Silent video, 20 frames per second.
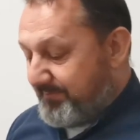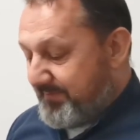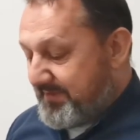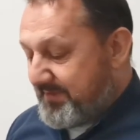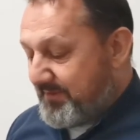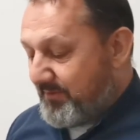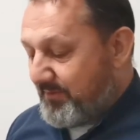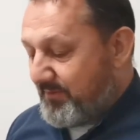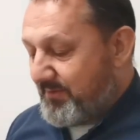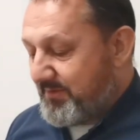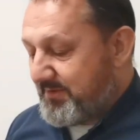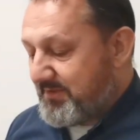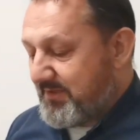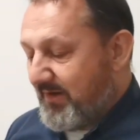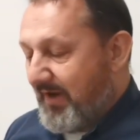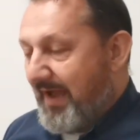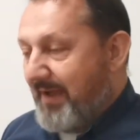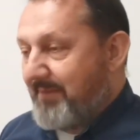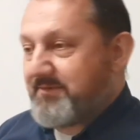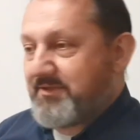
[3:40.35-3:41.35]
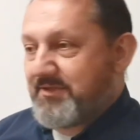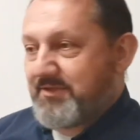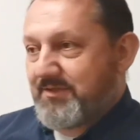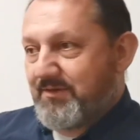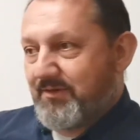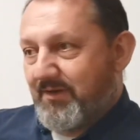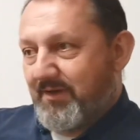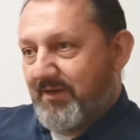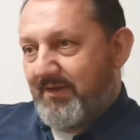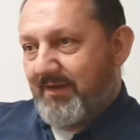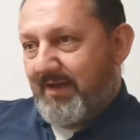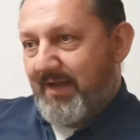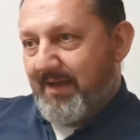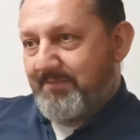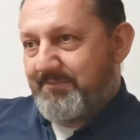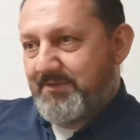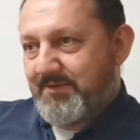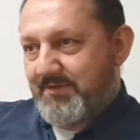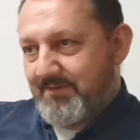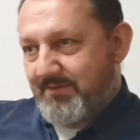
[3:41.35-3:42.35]
So I'm just
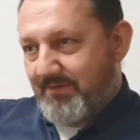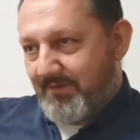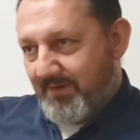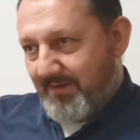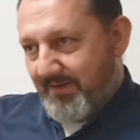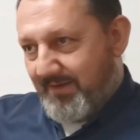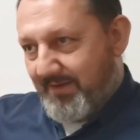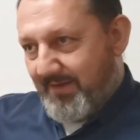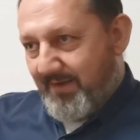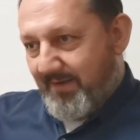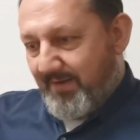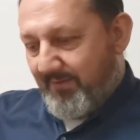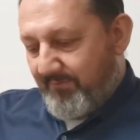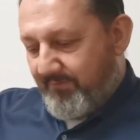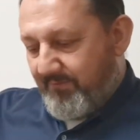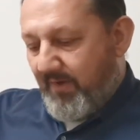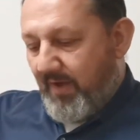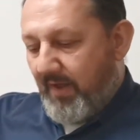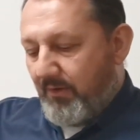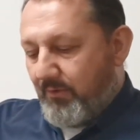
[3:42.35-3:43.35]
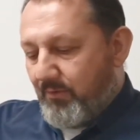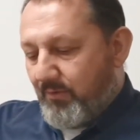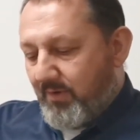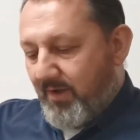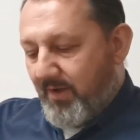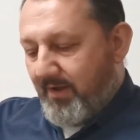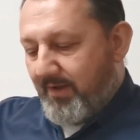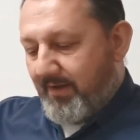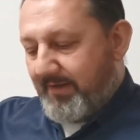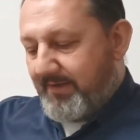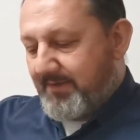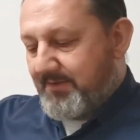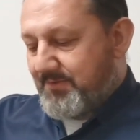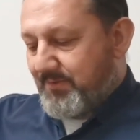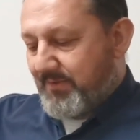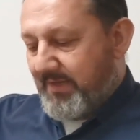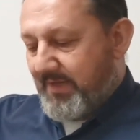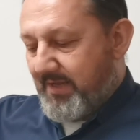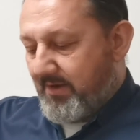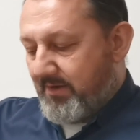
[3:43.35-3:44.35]
gonna follow God
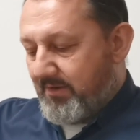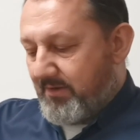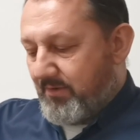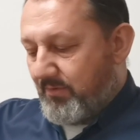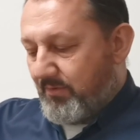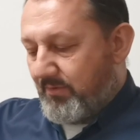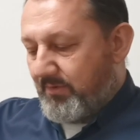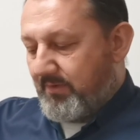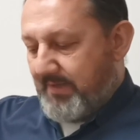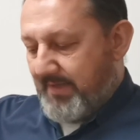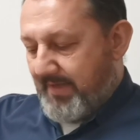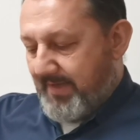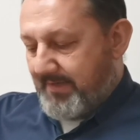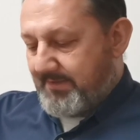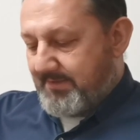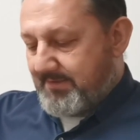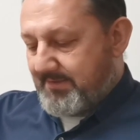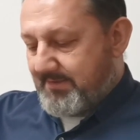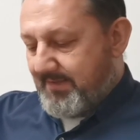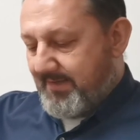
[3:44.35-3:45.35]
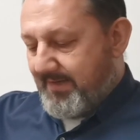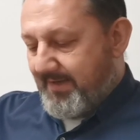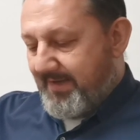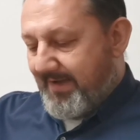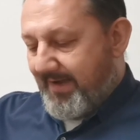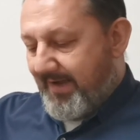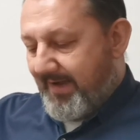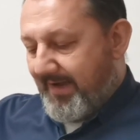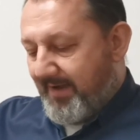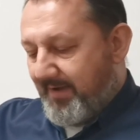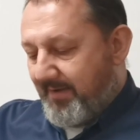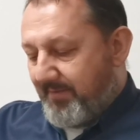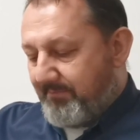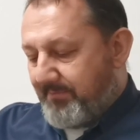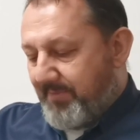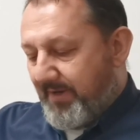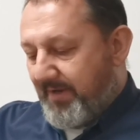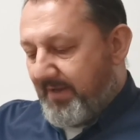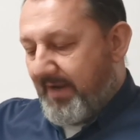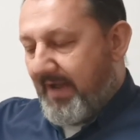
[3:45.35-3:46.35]
into the unknown, yes,
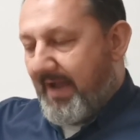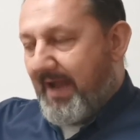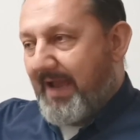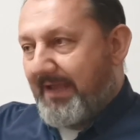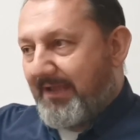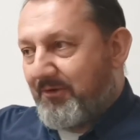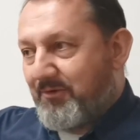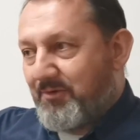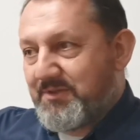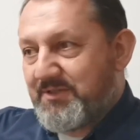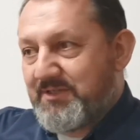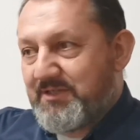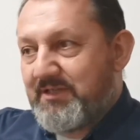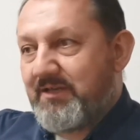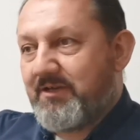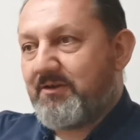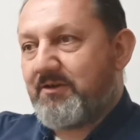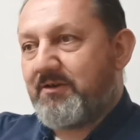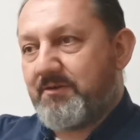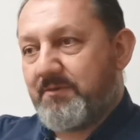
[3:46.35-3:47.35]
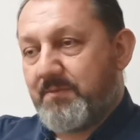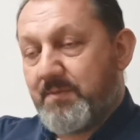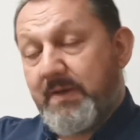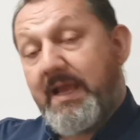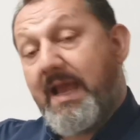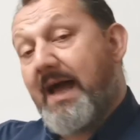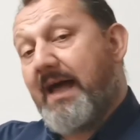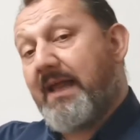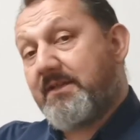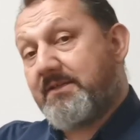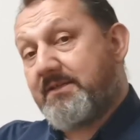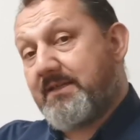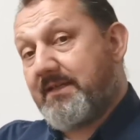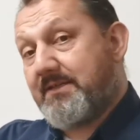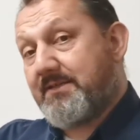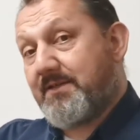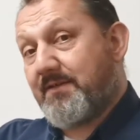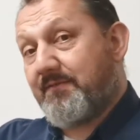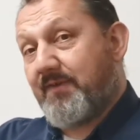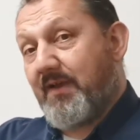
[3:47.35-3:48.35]
but I consider the
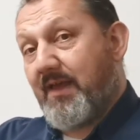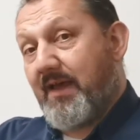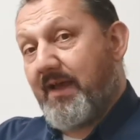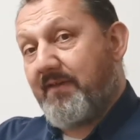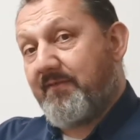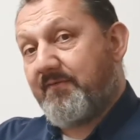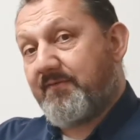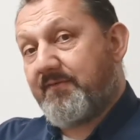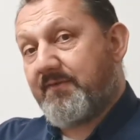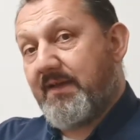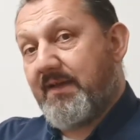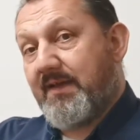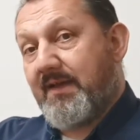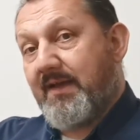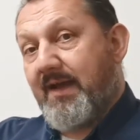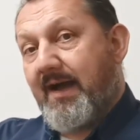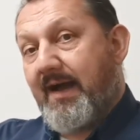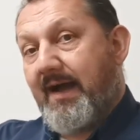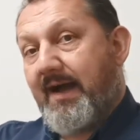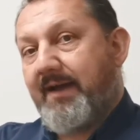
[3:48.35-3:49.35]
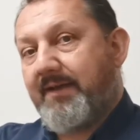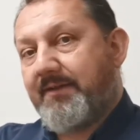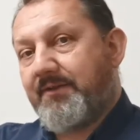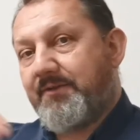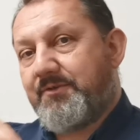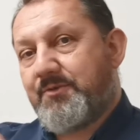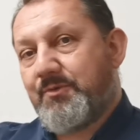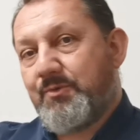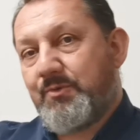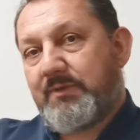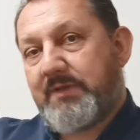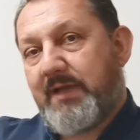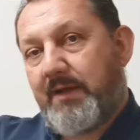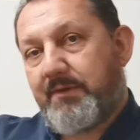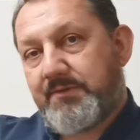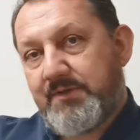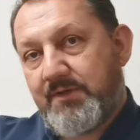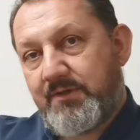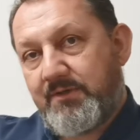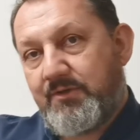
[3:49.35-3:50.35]
realities of life. The
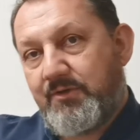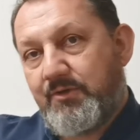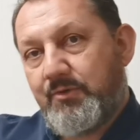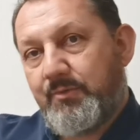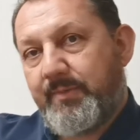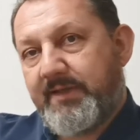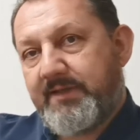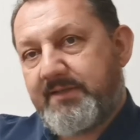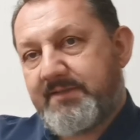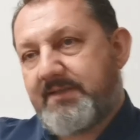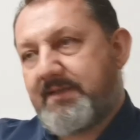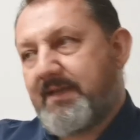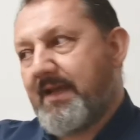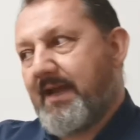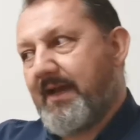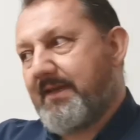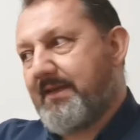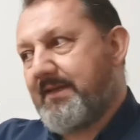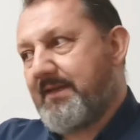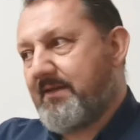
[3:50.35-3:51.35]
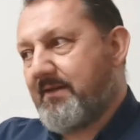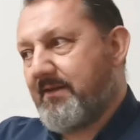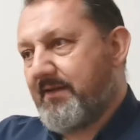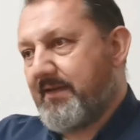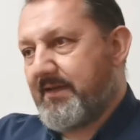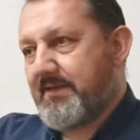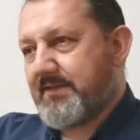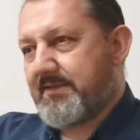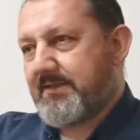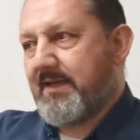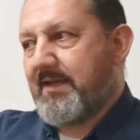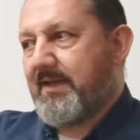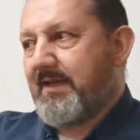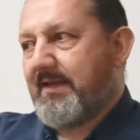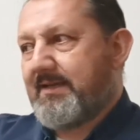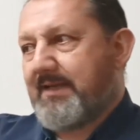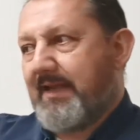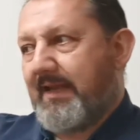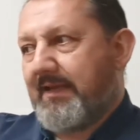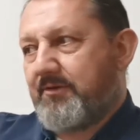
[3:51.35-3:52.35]
2,000 cubits, the idea is
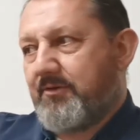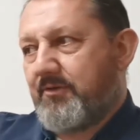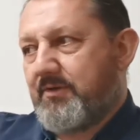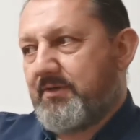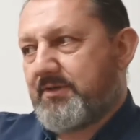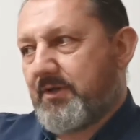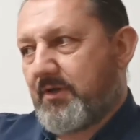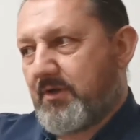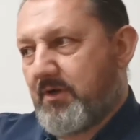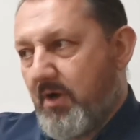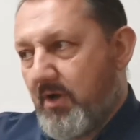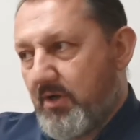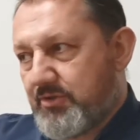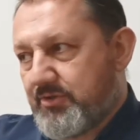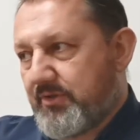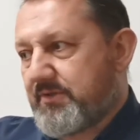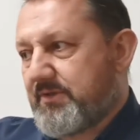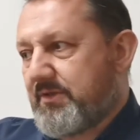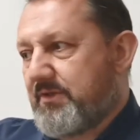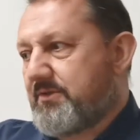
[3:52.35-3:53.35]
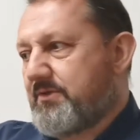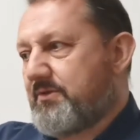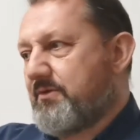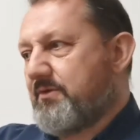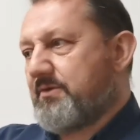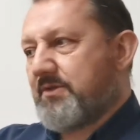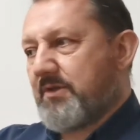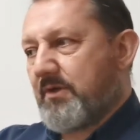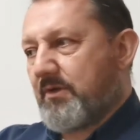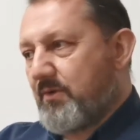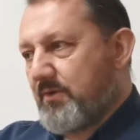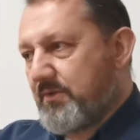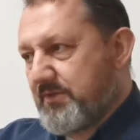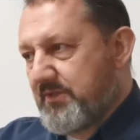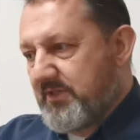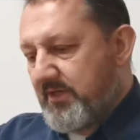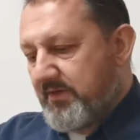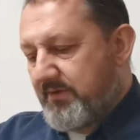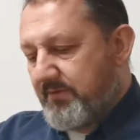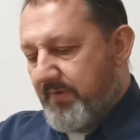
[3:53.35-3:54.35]
that there is a cautiousness, there is a
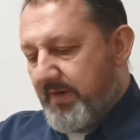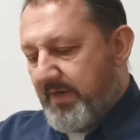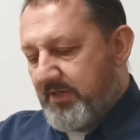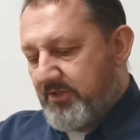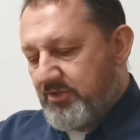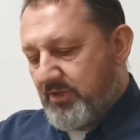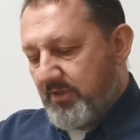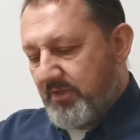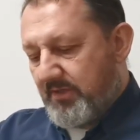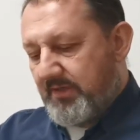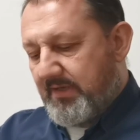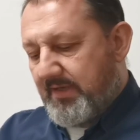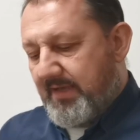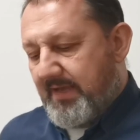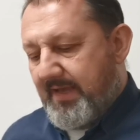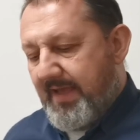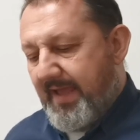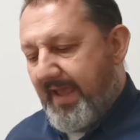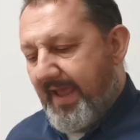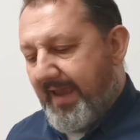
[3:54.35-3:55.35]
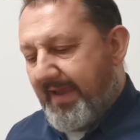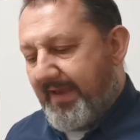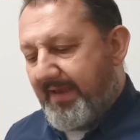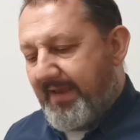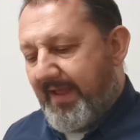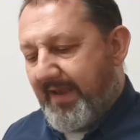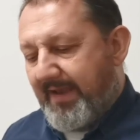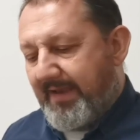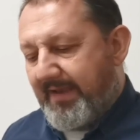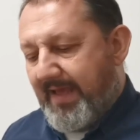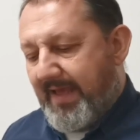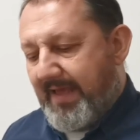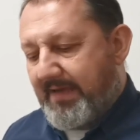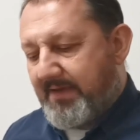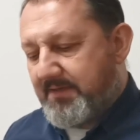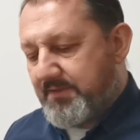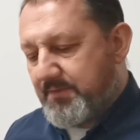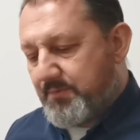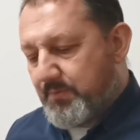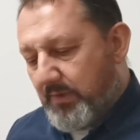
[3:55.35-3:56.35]
consideration, and that
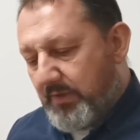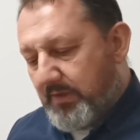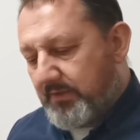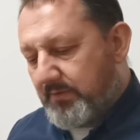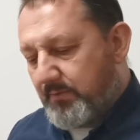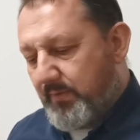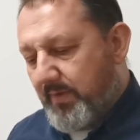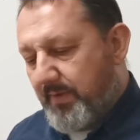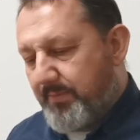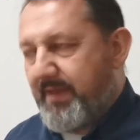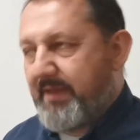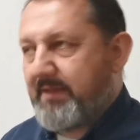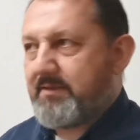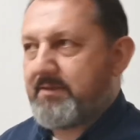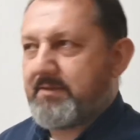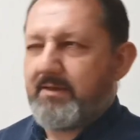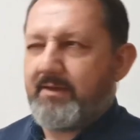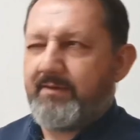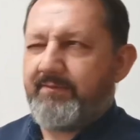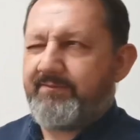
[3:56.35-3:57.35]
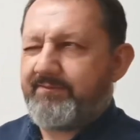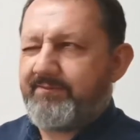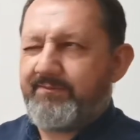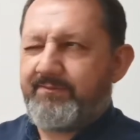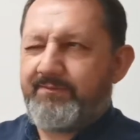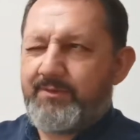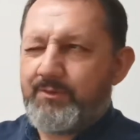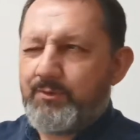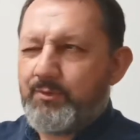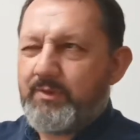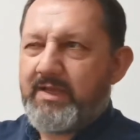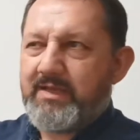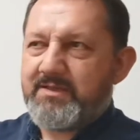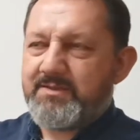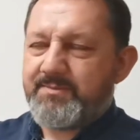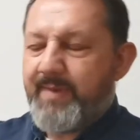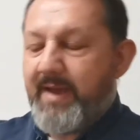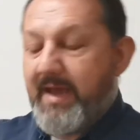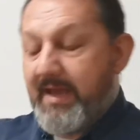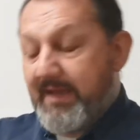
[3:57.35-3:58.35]
is what we meant a few
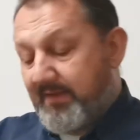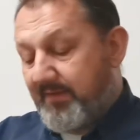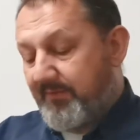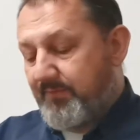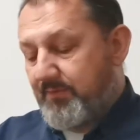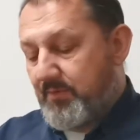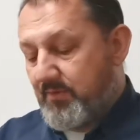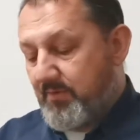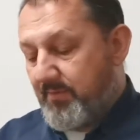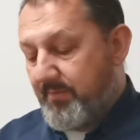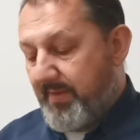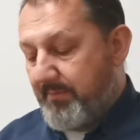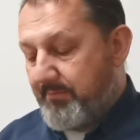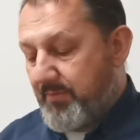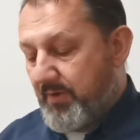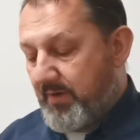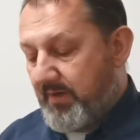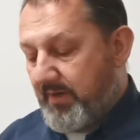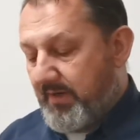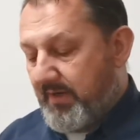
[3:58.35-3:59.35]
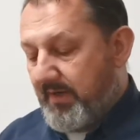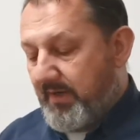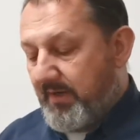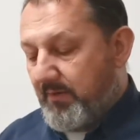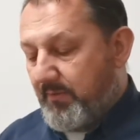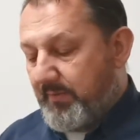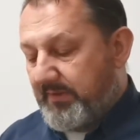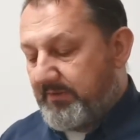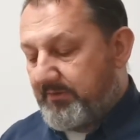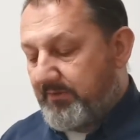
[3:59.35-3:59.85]
days back. If you remember, we